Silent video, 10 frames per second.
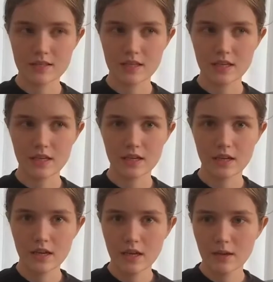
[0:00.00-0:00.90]

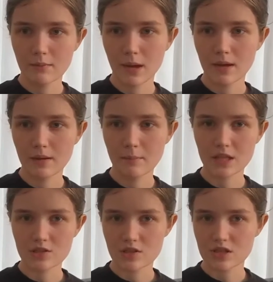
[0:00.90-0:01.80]
Seeing my
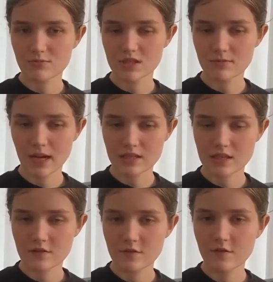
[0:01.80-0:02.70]
mentor's
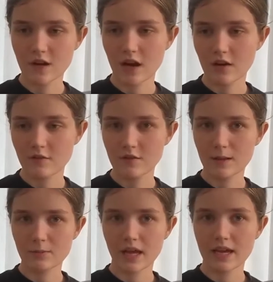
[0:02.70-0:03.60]
perspective of
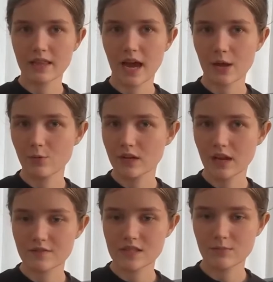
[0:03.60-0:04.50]
the play that I wouldn't
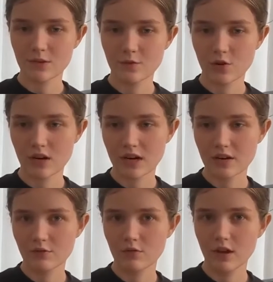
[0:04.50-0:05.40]
have seen
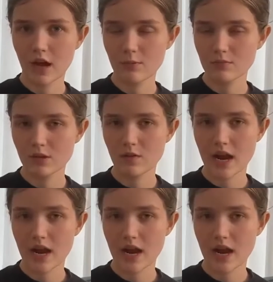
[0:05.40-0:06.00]
before helped me